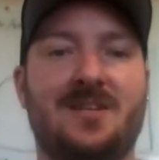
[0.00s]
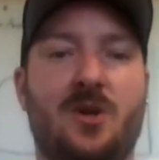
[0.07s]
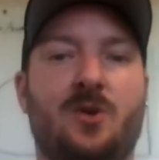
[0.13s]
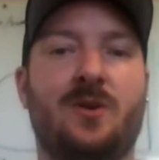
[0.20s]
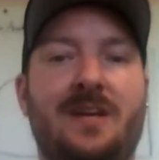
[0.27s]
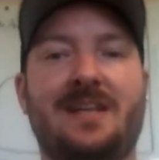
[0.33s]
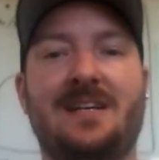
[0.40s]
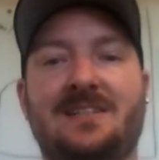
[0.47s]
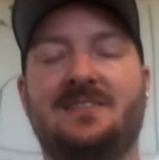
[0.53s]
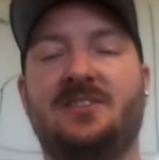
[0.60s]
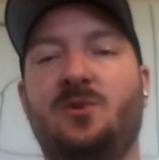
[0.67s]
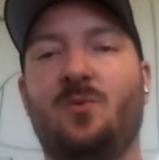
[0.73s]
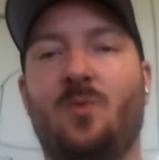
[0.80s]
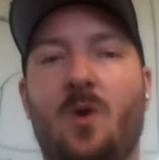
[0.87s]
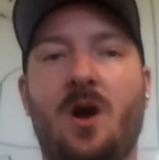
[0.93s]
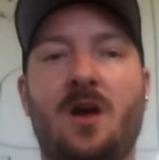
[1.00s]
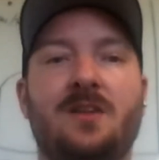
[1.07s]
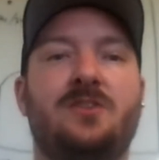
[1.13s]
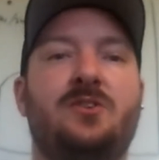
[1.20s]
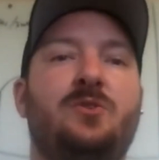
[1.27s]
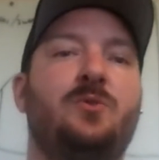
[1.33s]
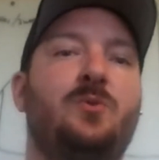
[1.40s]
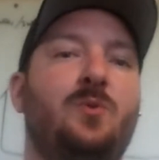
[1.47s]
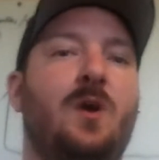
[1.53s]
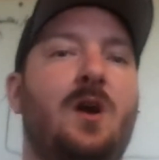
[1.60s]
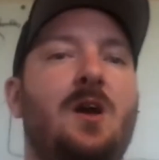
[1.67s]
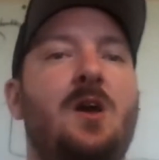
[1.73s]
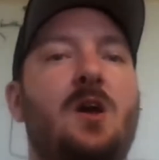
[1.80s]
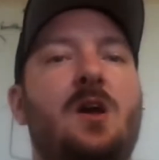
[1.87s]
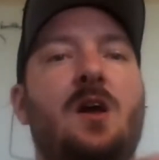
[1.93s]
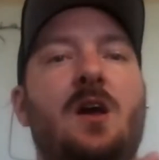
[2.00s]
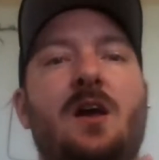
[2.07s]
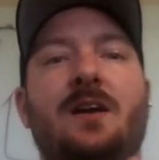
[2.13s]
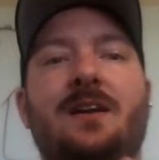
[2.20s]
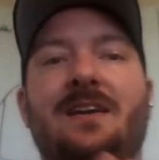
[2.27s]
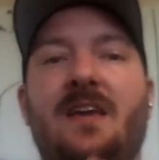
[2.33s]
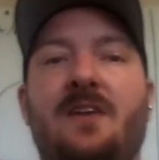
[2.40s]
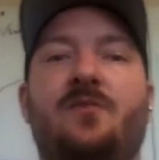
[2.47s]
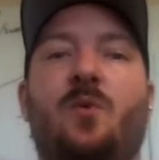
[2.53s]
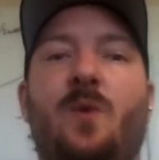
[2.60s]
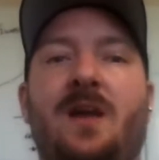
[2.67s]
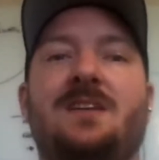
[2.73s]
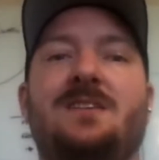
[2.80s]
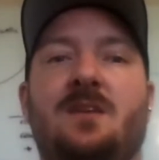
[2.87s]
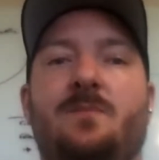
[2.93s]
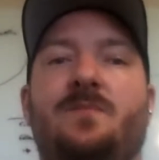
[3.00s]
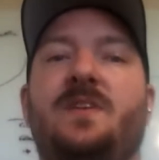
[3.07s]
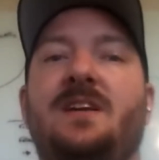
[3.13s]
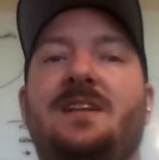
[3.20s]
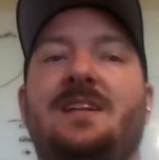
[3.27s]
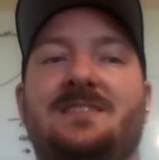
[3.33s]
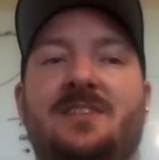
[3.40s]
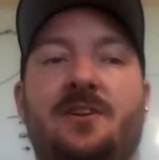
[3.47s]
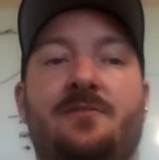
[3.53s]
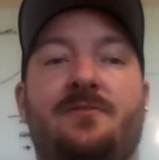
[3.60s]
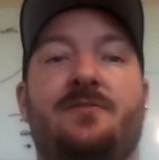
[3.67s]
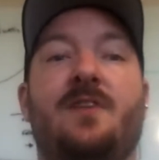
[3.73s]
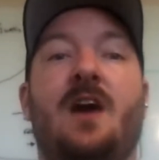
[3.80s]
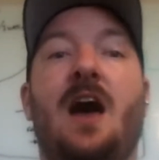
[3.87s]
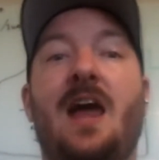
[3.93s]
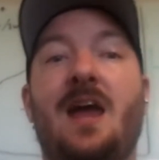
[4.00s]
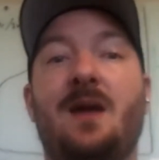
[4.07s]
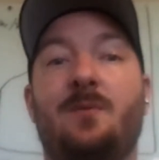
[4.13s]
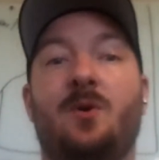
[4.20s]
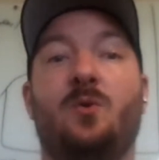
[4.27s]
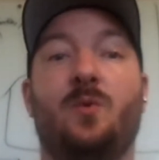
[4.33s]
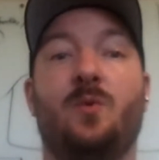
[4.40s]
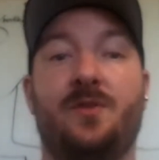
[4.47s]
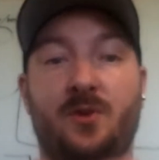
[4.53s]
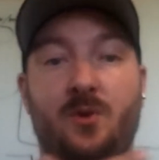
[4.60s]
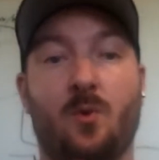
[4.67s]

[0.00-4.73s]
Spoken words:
though is you want to give away something that's going to vibe with